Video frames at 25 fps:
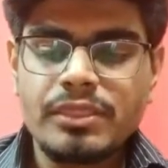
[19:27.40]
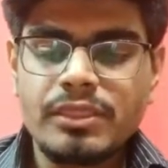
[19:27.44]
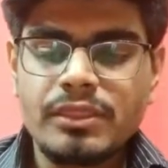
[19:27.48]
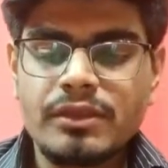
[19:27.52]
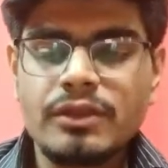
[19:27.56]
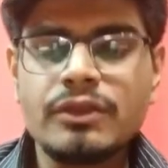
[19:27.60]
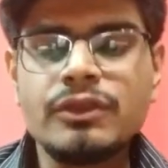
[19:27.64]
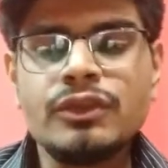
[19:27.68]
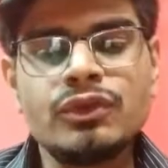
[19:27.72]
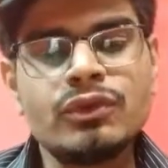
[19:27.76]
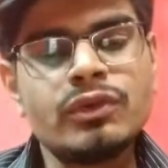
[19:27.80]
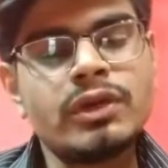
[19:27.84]

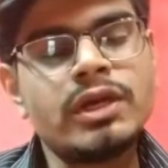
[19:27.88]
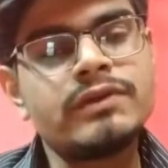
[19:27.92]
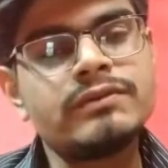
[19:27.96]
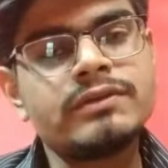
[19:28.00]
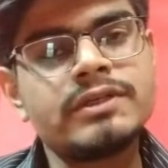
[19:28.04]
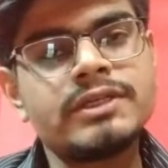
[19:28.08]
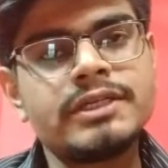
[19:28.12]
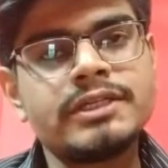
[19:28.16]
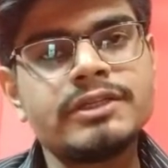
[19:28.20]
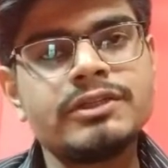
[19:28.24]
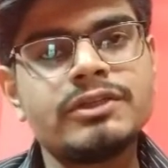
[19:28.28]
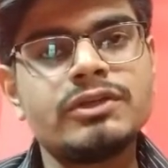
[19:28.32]
You have
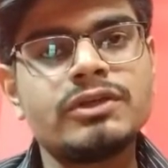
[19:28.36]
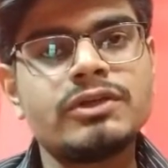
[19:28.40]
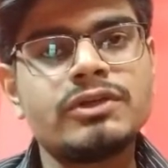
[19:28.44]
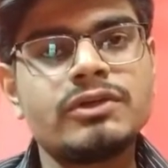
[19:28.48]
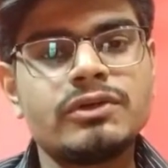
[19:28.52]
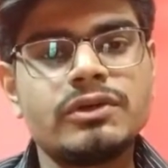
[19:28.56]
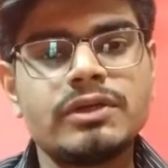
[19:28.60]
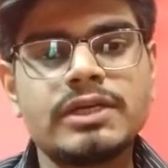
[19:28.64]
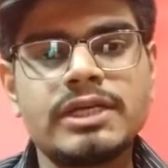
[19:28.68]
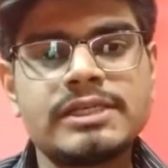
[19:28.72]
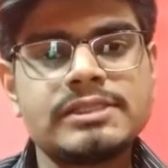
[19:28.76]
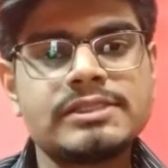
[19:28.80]
written
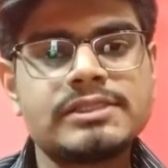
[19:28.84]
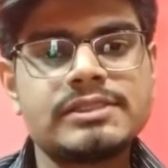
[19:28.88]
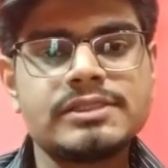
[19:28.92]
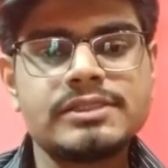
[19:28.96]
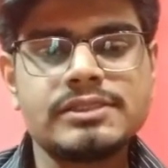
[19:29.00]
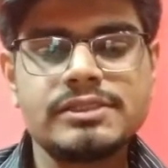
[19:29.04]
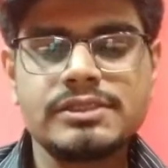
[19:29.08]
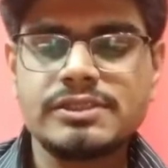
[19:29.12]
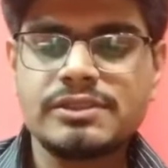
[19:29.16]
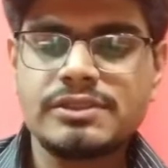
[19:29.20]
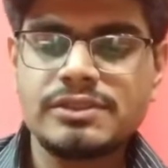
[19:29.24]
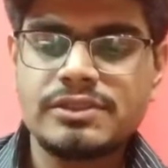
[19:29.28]
your
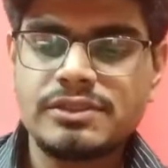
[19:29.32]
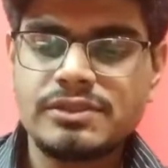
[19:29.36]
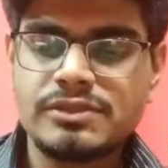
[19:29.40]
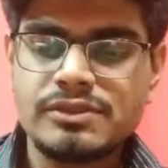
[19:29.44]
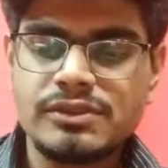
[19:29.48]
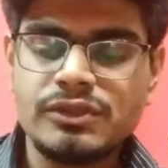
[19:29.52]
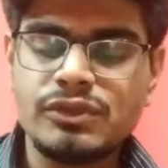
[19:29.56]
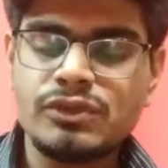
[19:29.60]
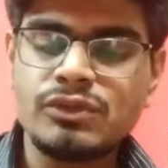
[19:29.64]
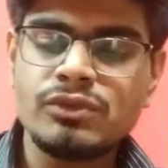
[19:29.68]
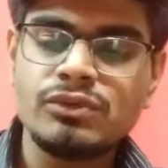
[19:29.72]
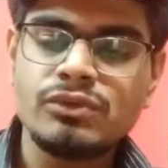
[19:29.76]
answers,
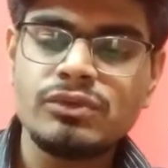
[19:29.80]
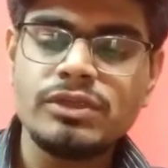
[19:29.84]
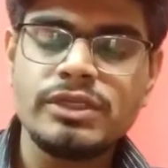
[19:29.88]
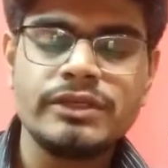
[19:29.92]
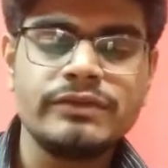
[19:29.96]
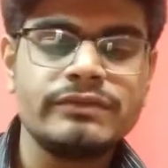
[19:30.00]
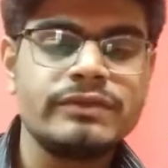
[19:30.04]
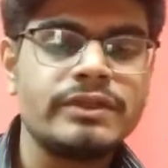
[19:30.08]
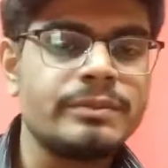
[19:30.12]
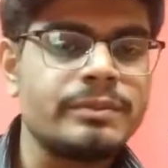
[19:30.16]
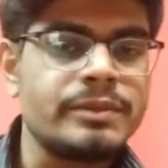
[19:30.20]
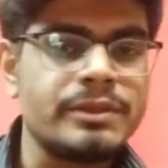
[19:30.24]
you
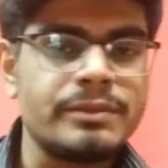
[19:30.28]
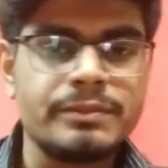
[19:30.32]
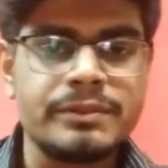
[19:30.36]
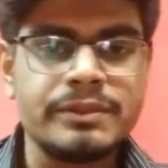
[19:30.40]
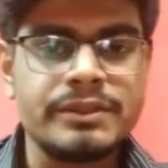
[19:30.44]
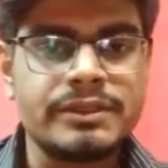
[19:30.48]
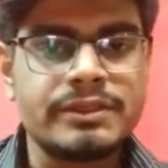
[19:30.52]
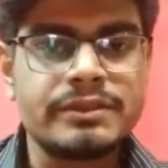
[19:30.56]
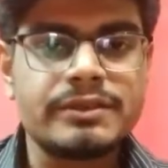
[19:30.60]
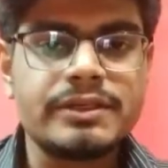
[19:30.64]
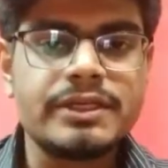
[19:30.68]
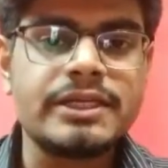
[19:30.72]
leave the
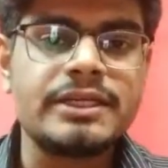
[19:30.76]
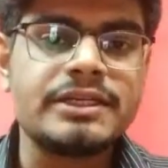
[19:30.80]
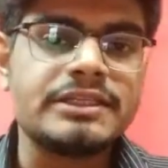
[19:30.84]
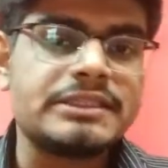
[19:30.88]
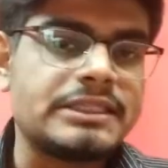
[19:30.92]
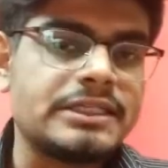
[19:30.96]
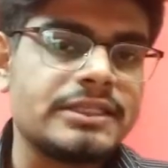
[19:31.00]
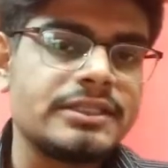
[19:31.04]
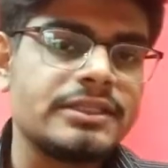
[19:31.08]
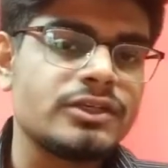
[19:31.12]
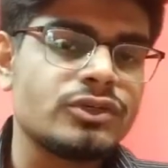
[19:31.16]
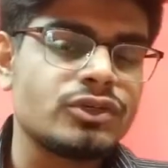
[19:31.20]
paper, and
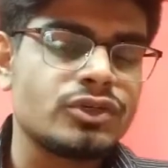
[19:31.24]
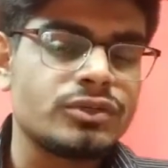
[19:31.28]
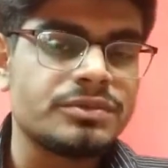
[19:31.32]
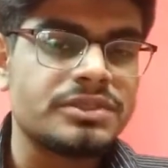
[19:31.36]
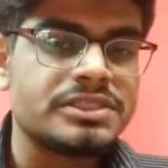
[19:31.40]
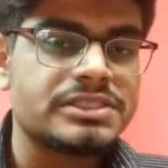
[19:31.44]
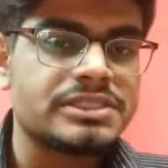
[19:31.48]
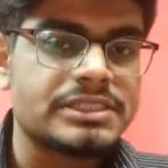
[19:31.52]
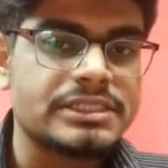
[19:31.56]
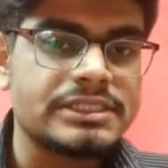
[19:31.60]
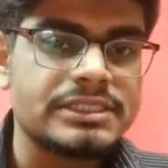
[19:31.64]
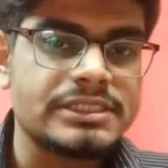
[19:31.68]
then the group
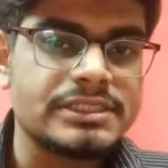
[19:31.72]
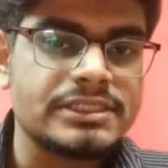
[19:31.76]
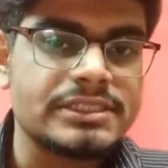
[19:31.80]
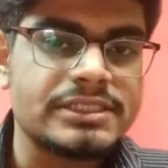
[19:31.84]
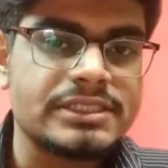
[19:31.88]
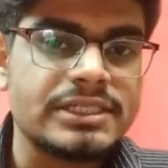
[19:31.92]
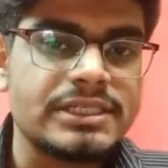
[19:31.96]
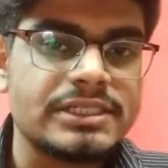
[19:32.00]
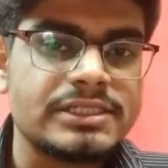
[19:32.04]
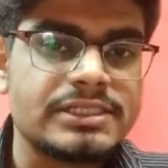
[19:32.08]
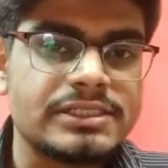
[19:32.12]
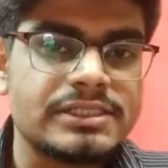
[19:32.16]
discussion
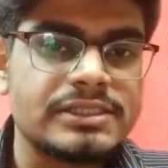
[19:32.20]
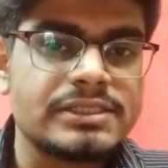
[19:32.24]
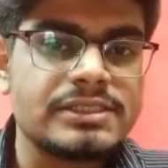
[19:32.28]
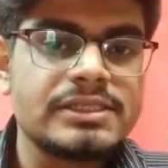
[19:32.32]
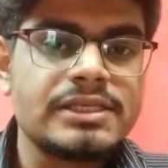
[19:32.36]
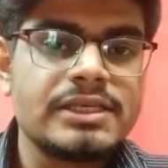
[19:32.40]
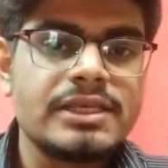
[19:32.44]
starts.